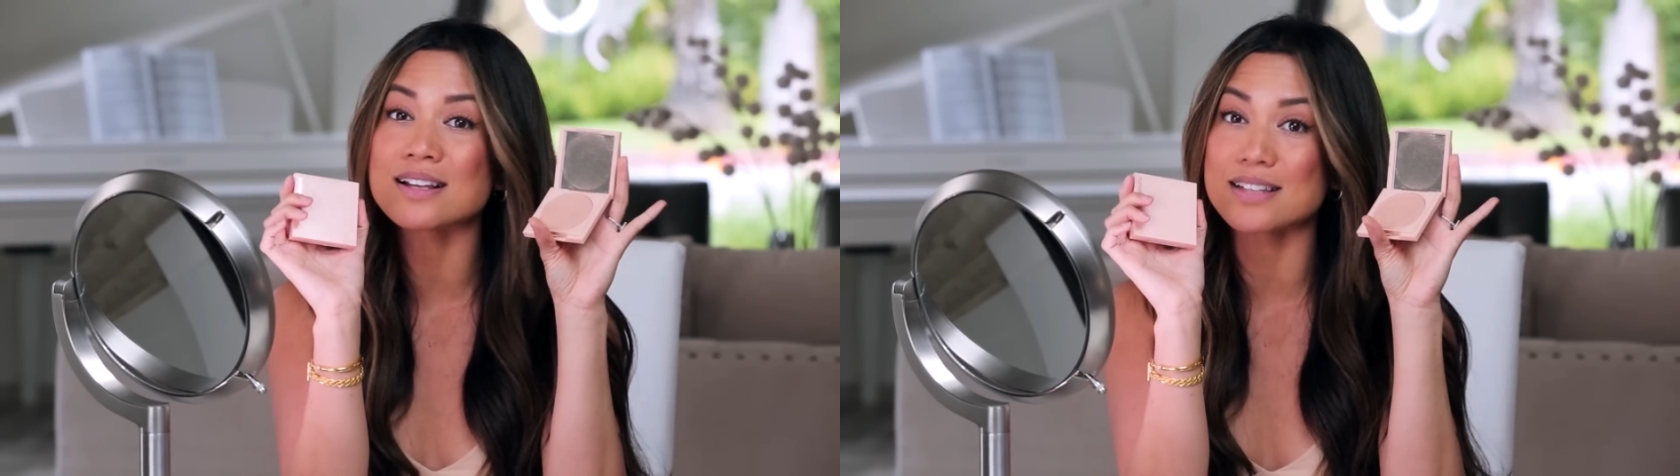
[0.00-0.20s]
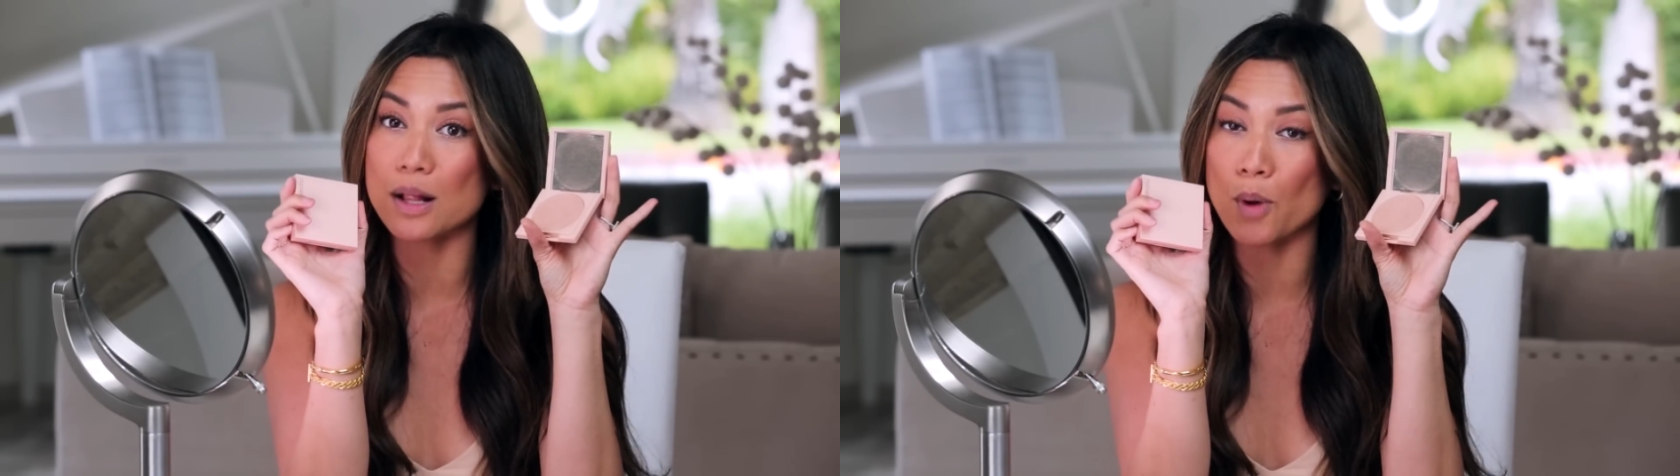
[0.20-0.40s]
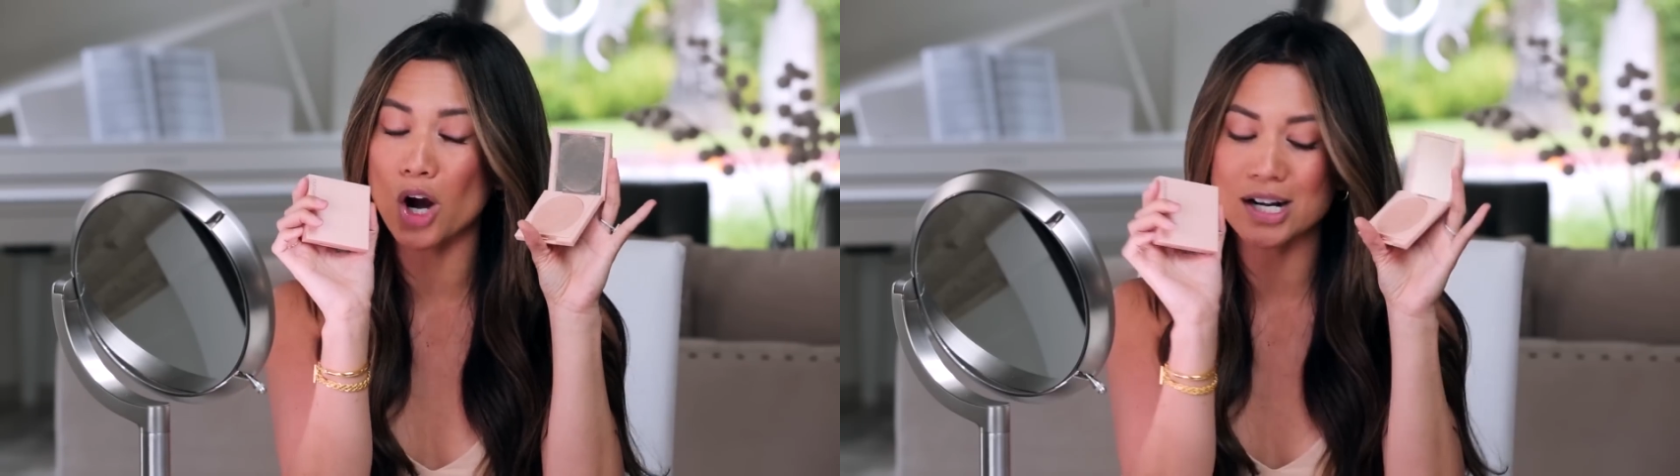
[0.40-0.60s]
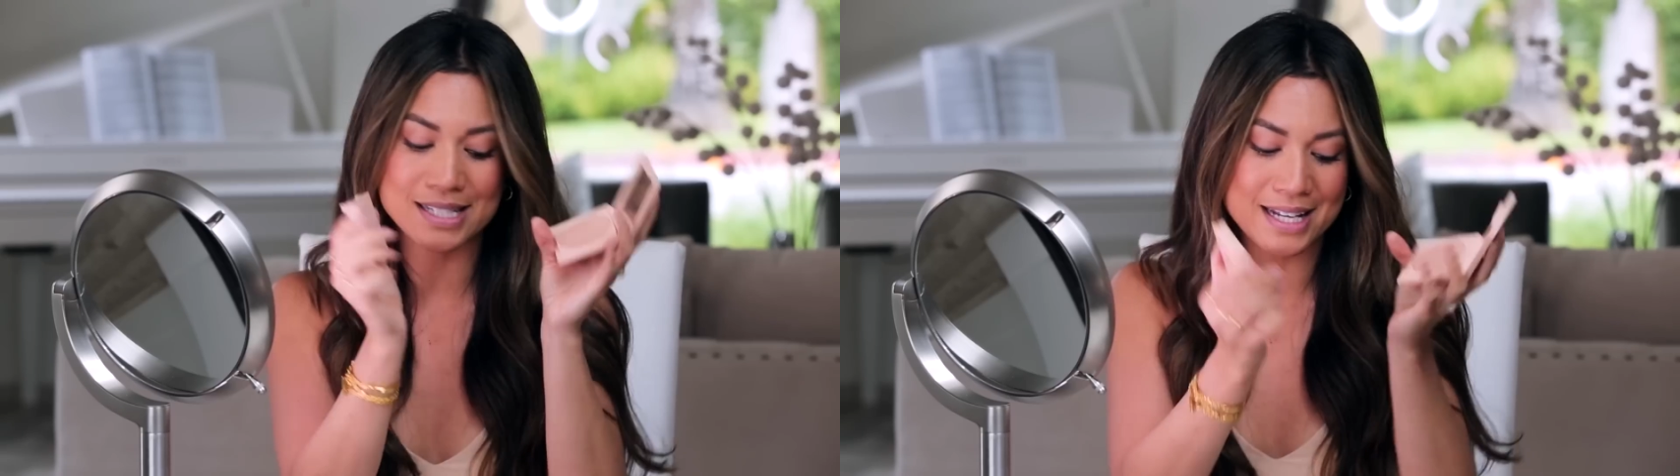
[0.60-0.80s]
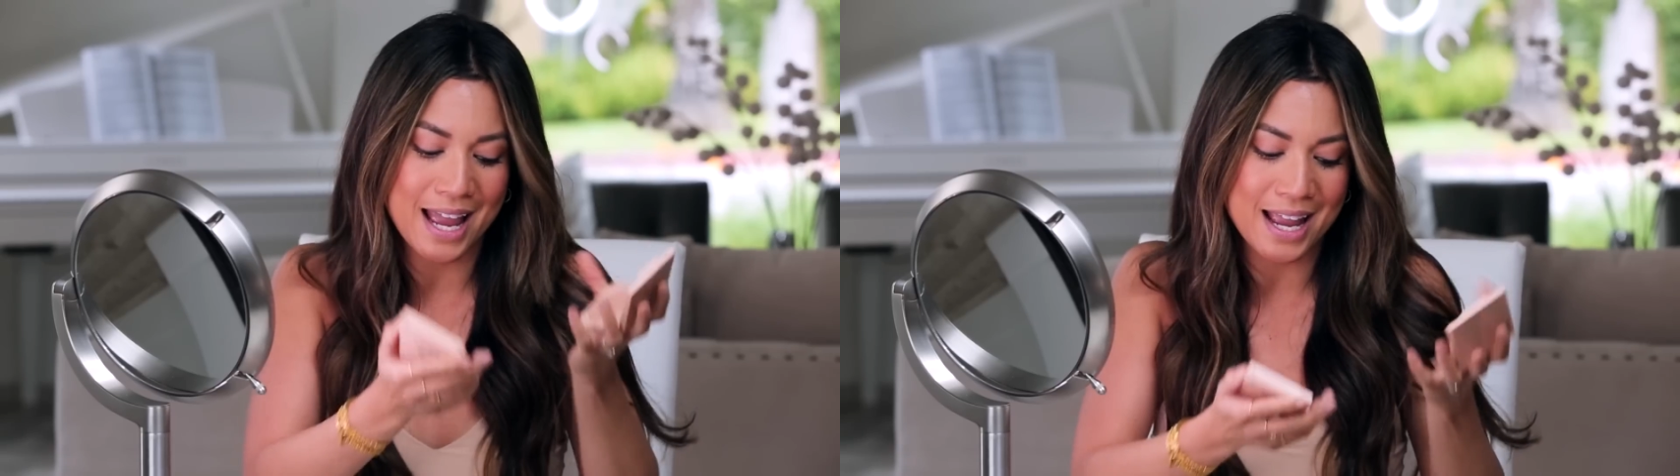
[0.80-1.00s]
and Del Mar
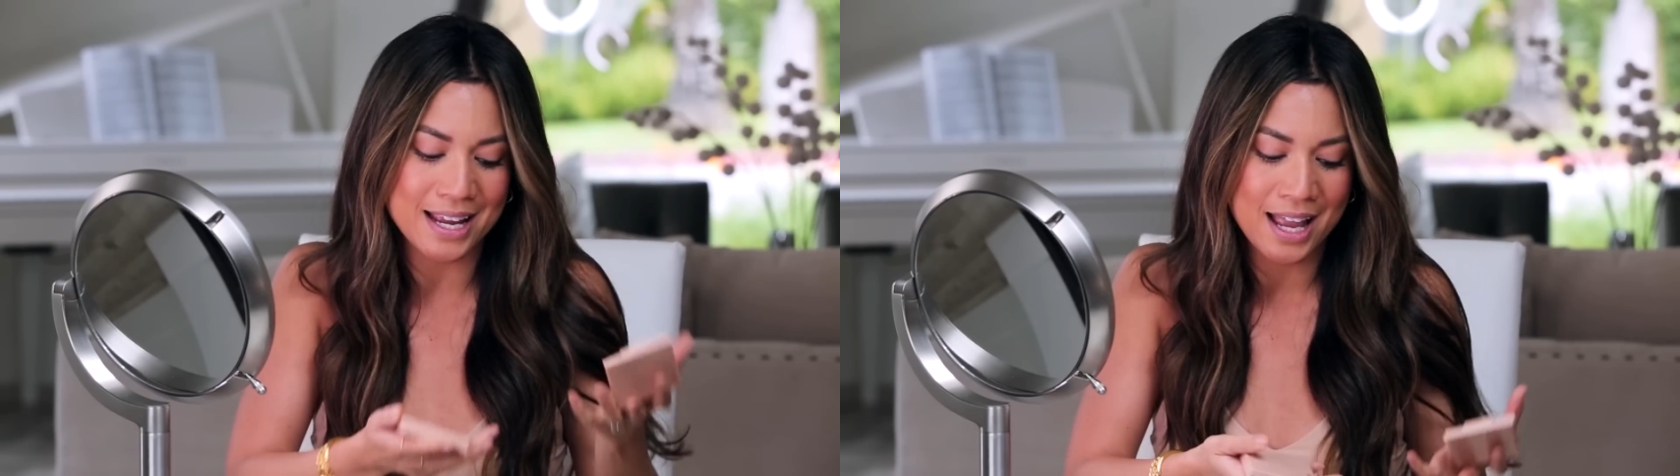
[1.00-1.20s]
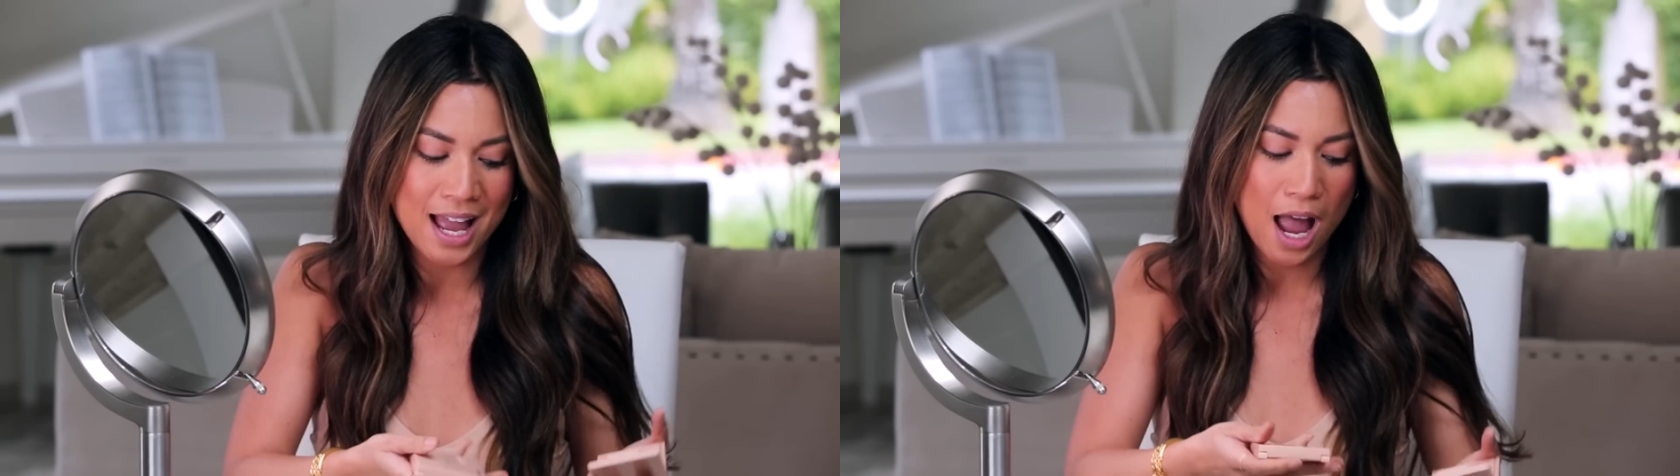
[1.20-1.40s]
today.